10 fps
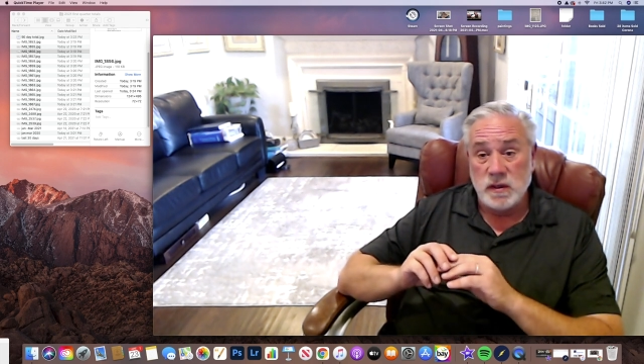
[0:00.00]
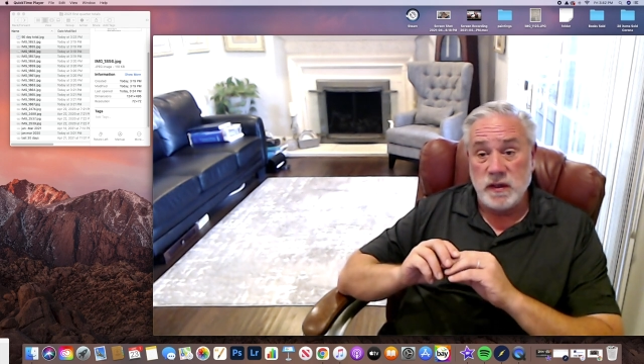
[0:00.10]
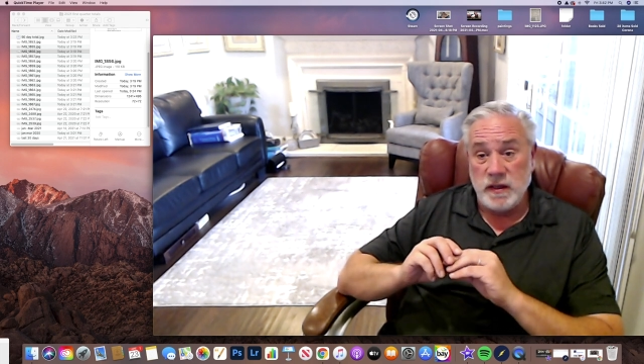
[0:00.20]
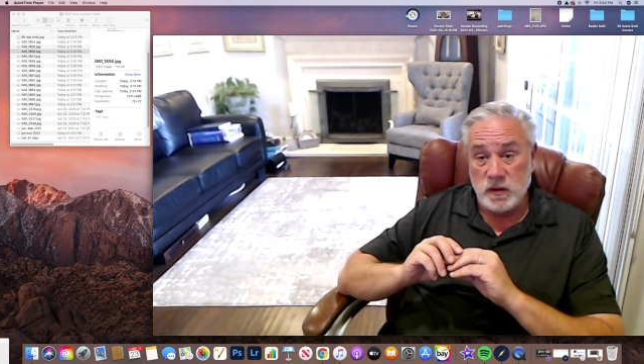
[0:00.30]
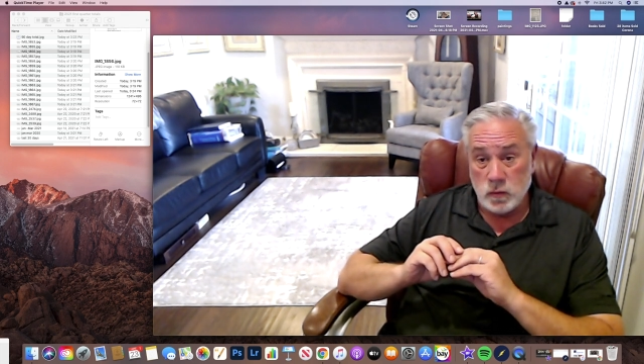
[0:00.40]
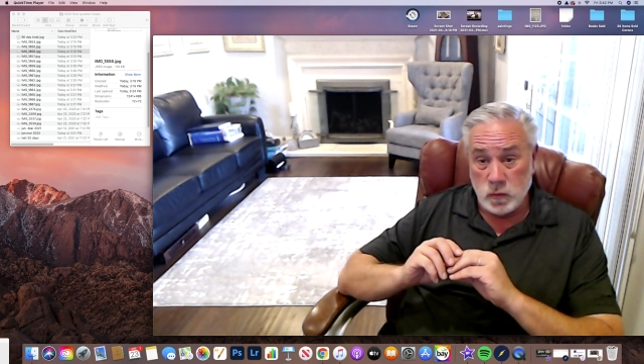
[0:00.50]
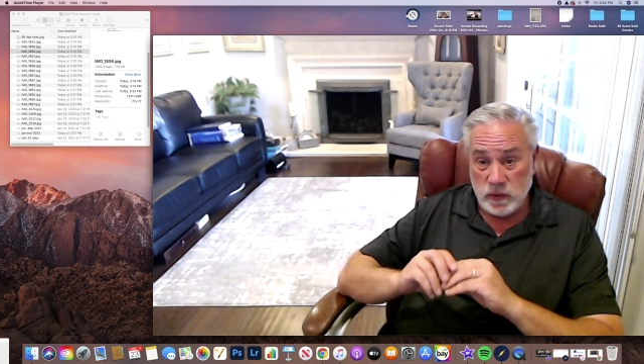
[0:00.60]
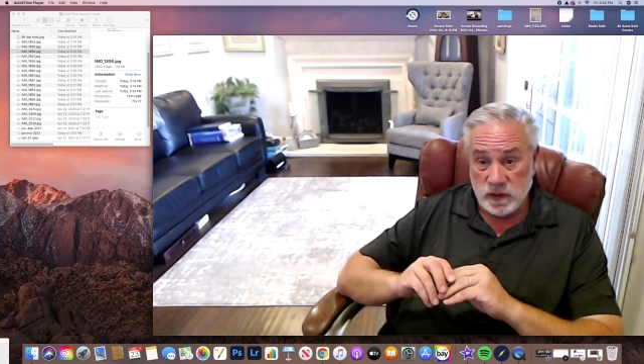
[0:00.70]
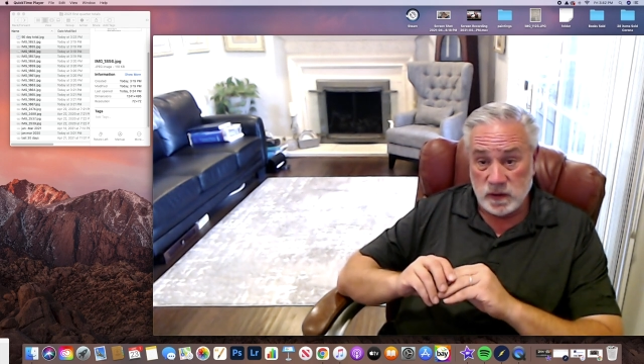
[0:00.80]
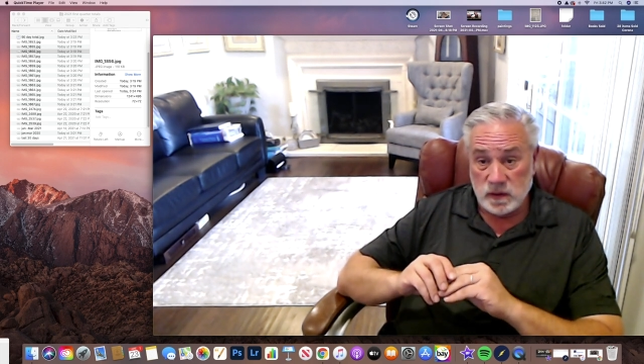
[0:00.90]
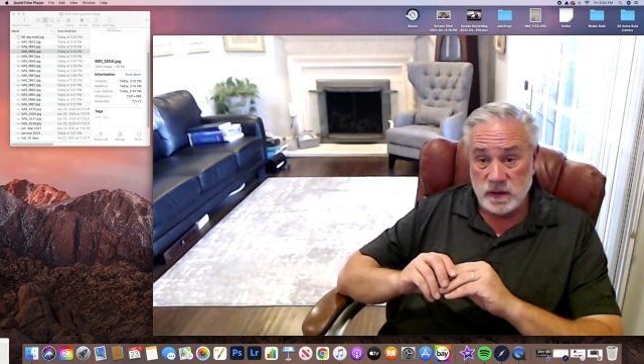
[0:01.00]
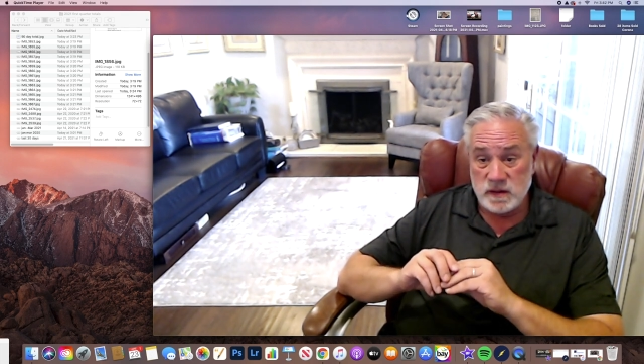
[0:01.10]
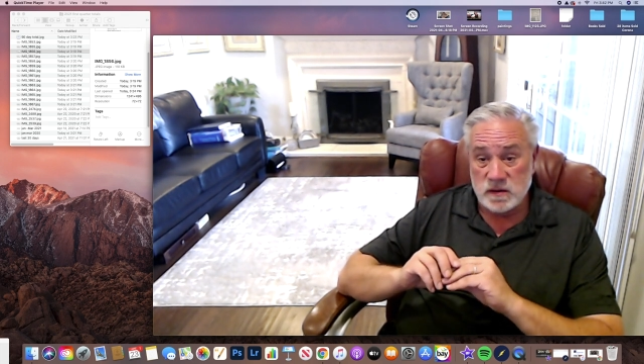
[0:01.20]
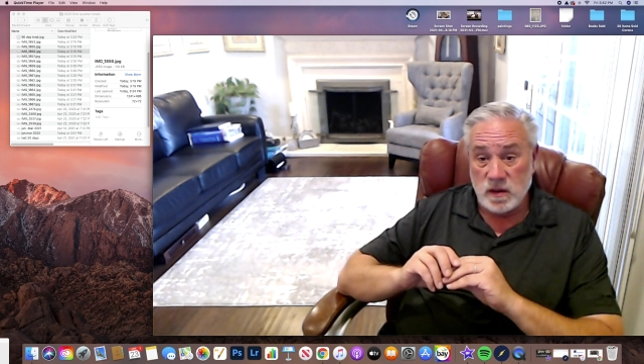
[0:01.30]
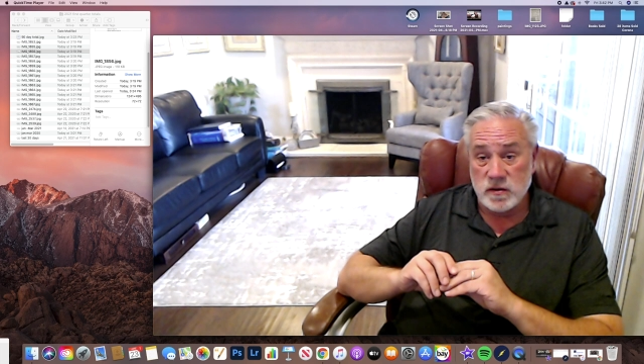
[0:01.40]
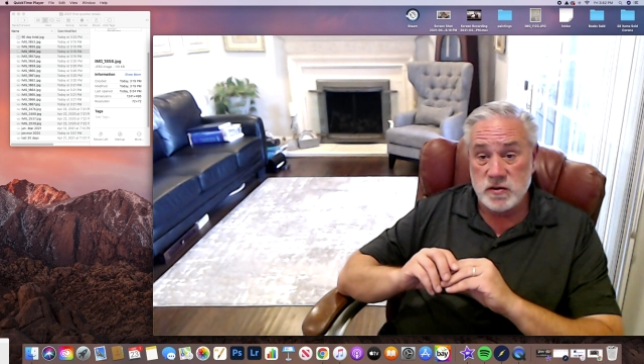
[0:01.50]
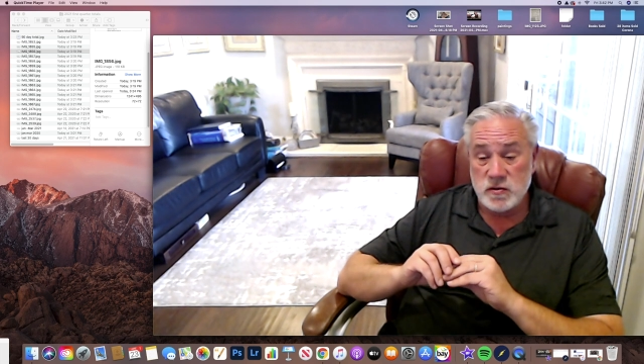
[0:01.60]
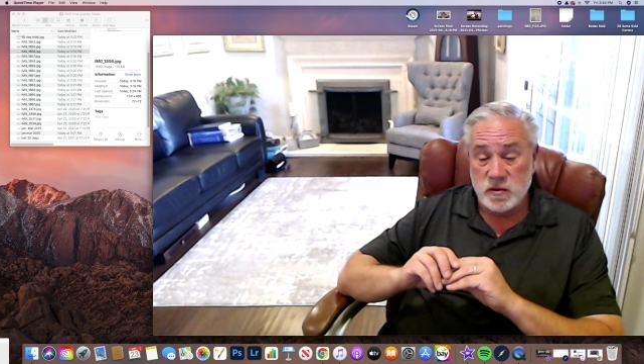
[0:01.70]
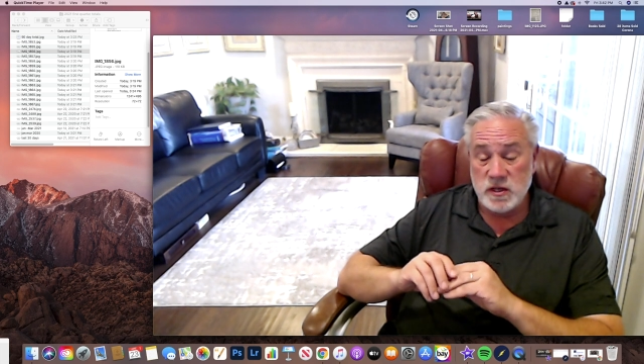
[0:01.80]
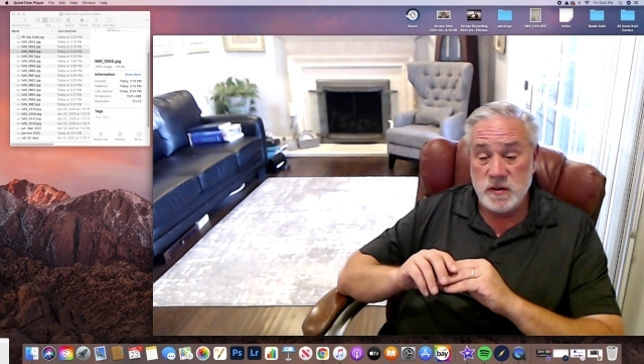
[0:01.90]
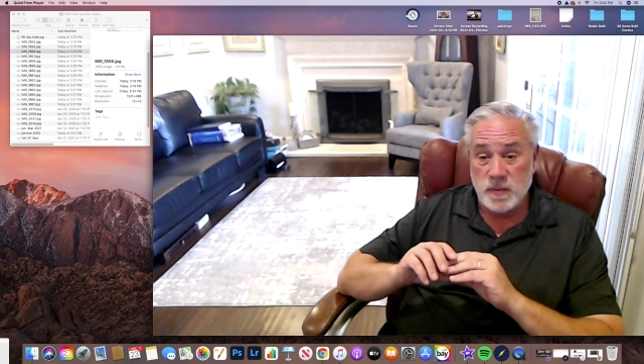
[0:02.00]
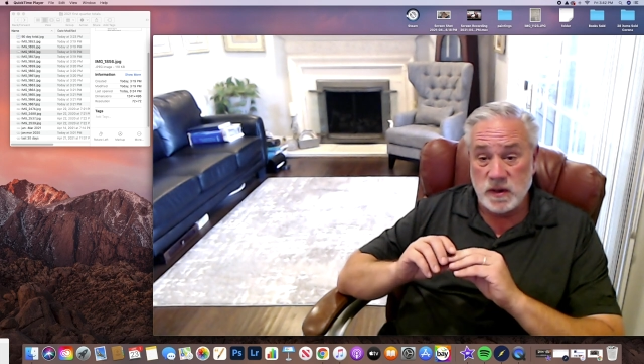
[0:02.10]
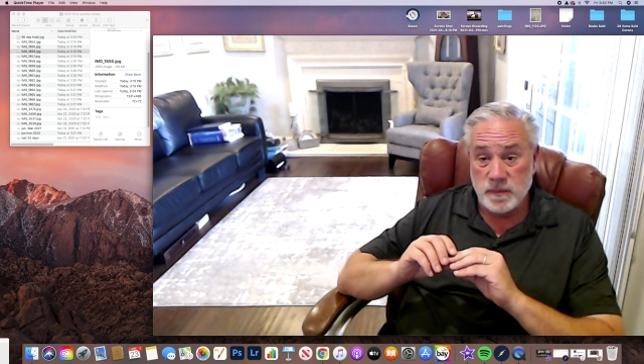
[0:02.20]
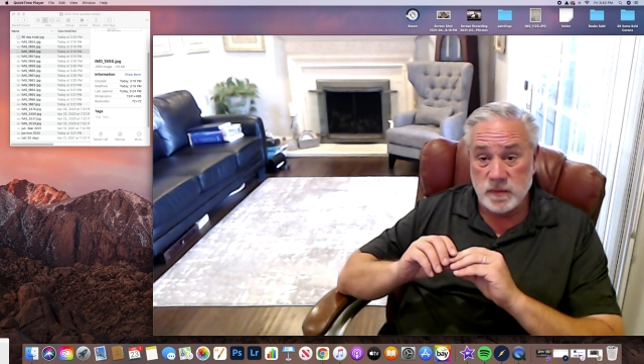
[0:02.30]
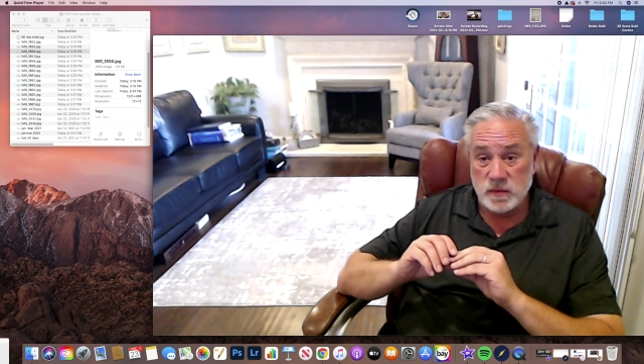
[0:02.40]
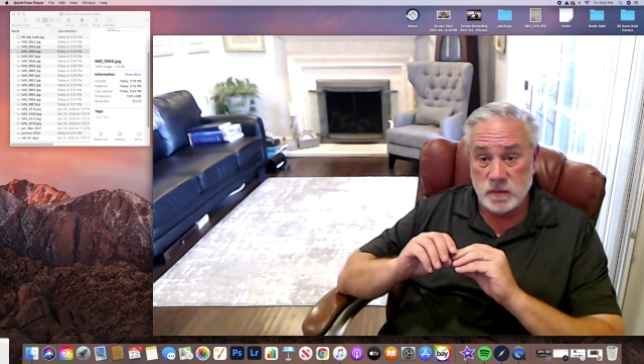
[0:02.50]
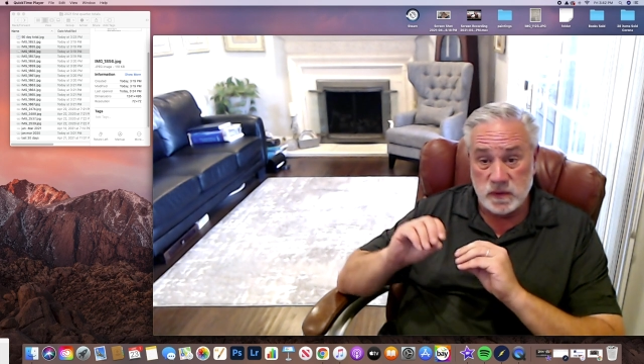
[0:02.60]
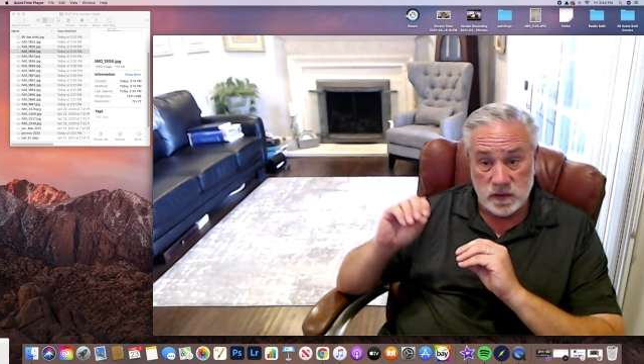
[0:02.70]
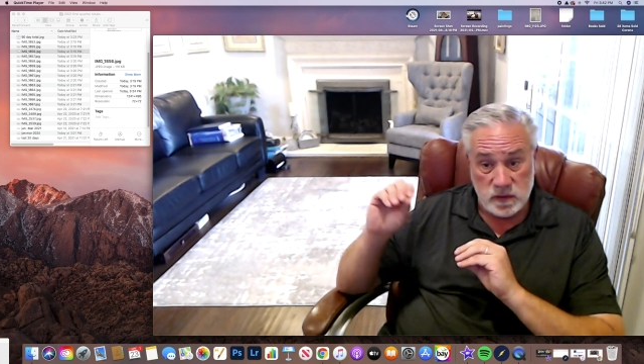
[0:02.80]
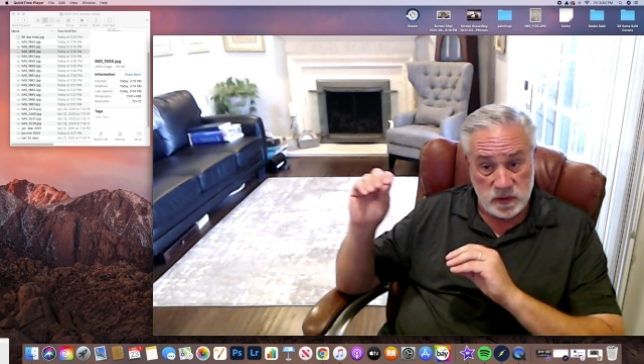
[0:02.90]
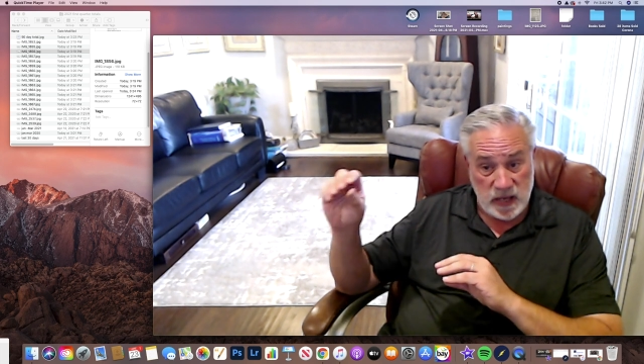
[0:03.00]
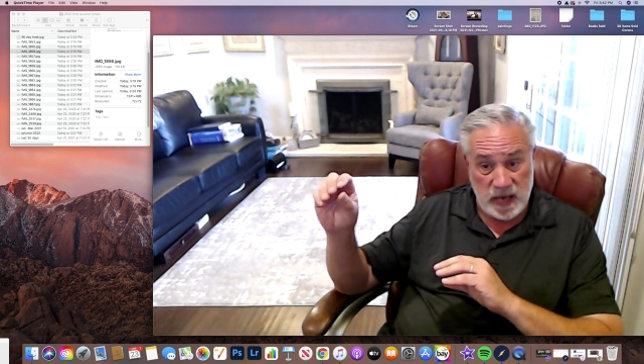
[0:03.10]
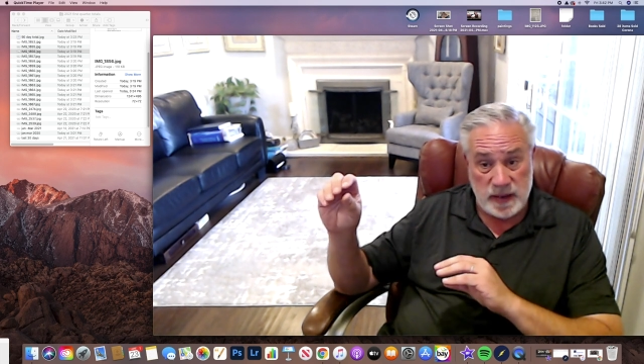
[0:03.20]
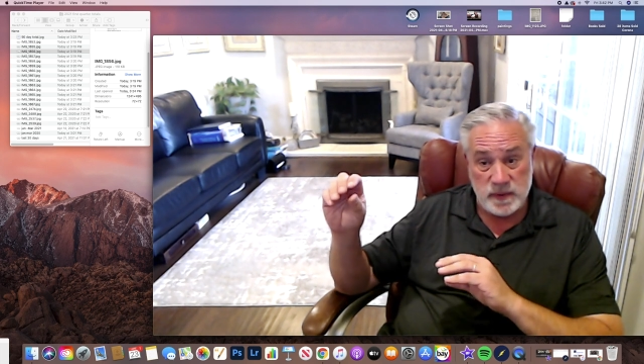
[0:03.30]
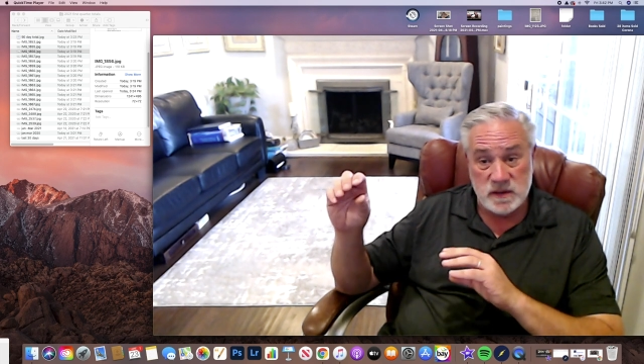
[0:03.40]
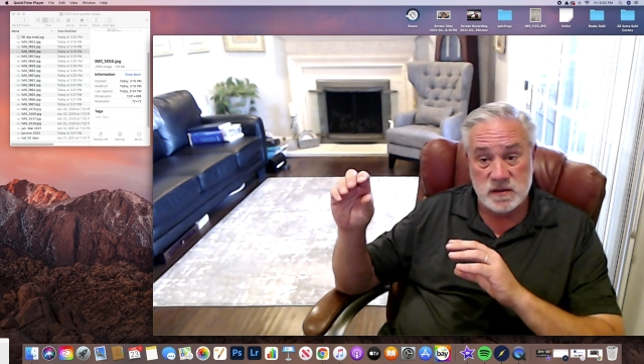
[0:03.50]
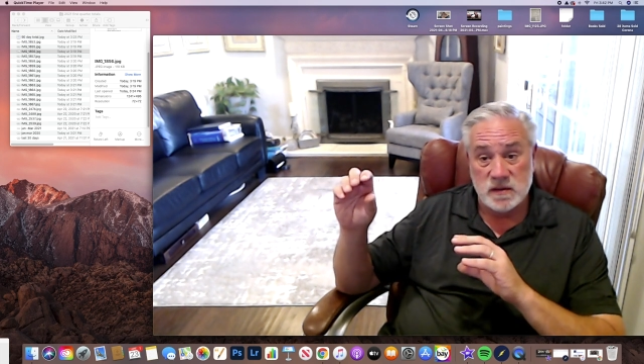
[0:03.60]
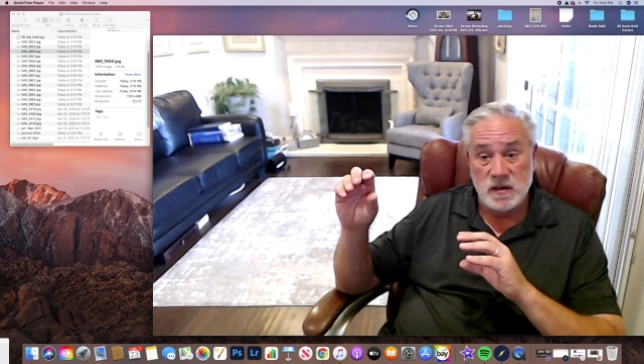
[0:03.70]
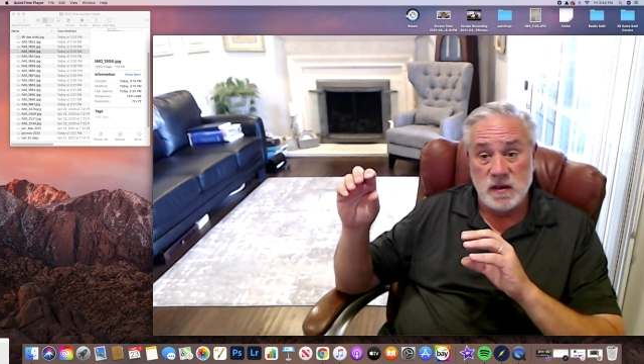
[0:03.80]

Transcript: It will, as long as you keep up with the good habits